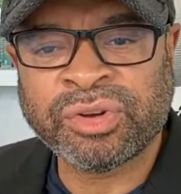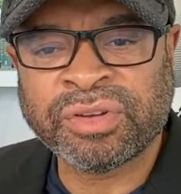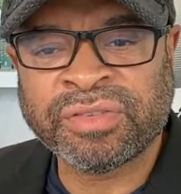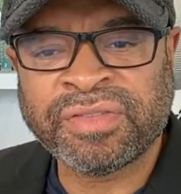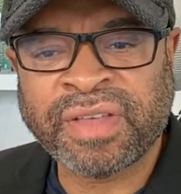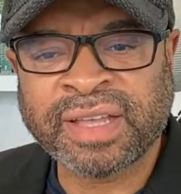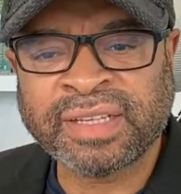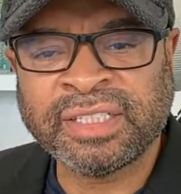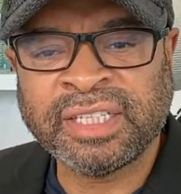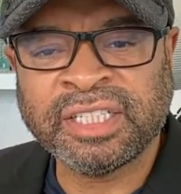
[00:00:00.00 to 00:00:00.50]

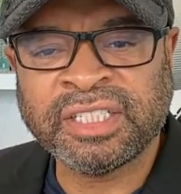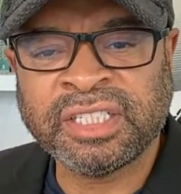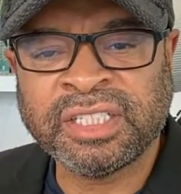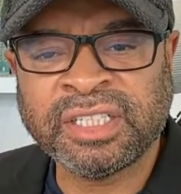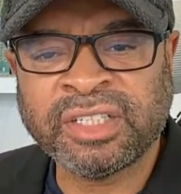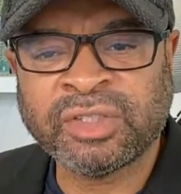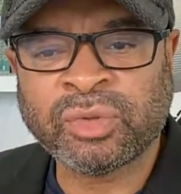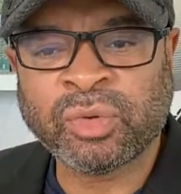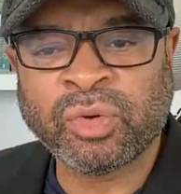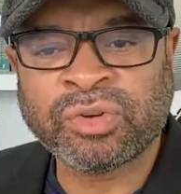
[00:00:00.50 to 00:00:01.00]
Factitious
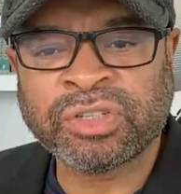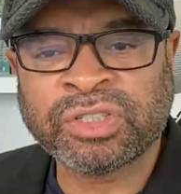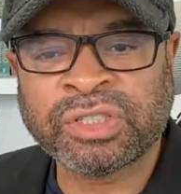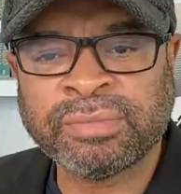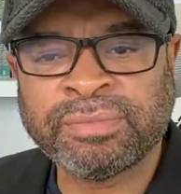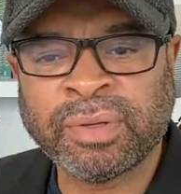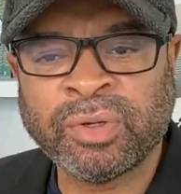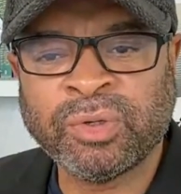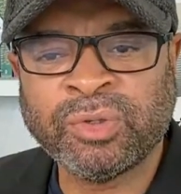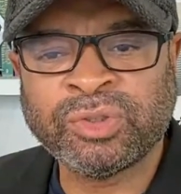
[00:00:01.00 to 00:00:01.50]
disorders
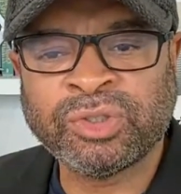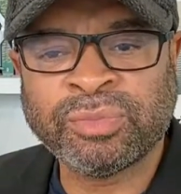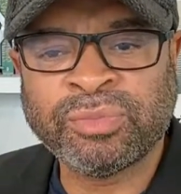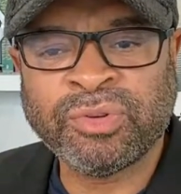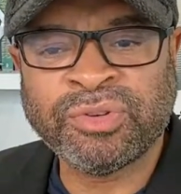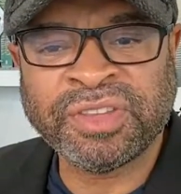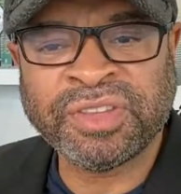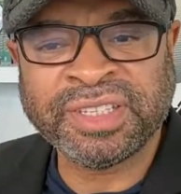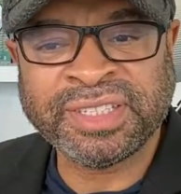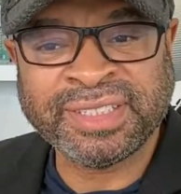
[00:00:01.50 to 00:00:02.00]
imposed
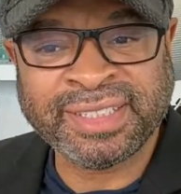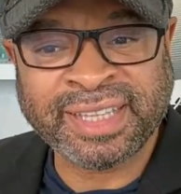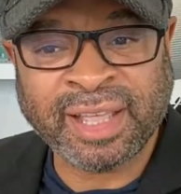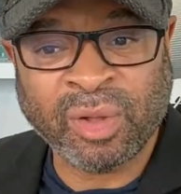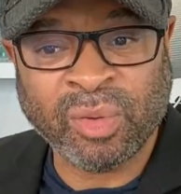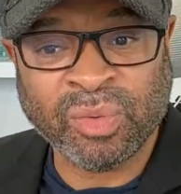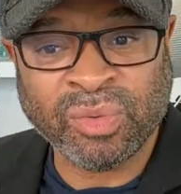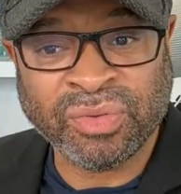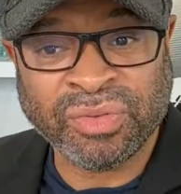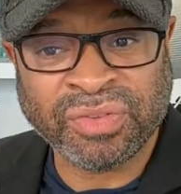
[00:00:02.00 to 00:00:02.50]
upon the
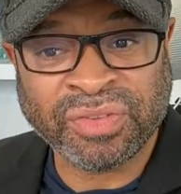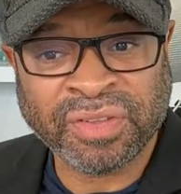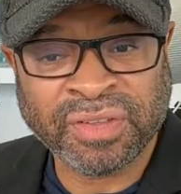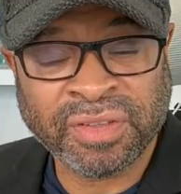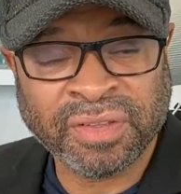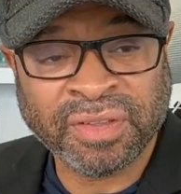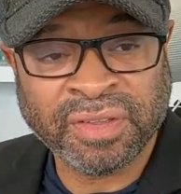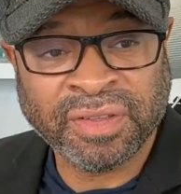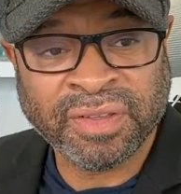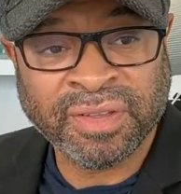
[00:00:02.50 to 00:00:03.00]
self,
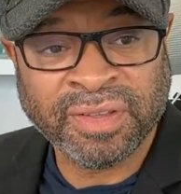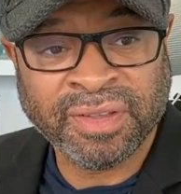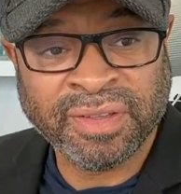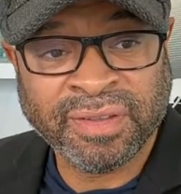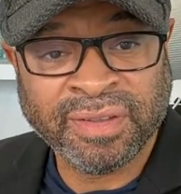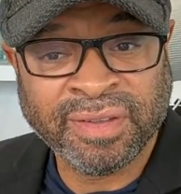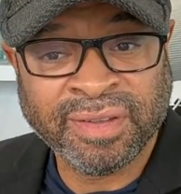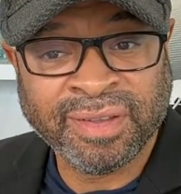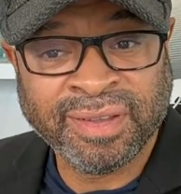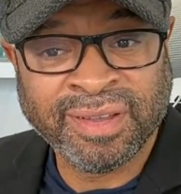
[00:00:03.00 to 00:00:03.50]

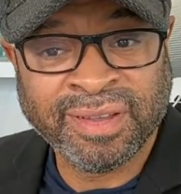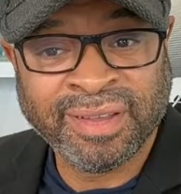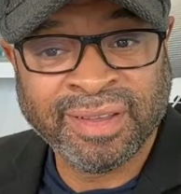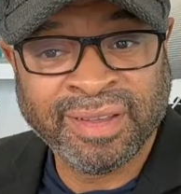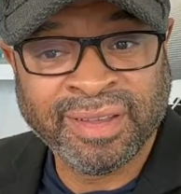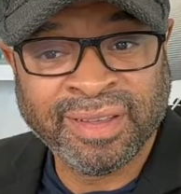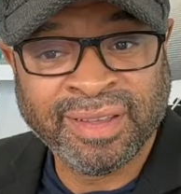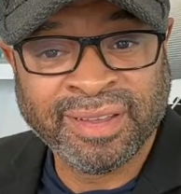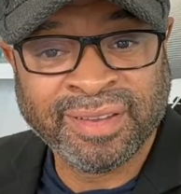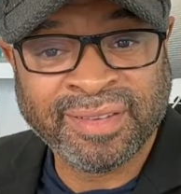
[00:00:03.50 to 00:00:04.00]

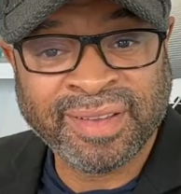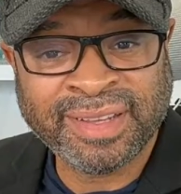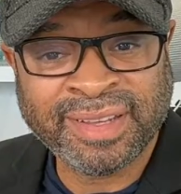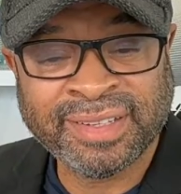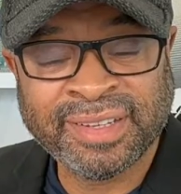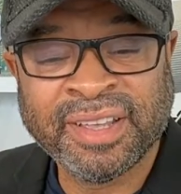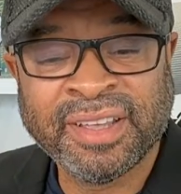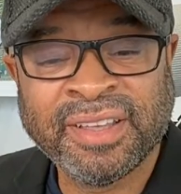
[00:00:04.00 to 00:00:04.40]
right?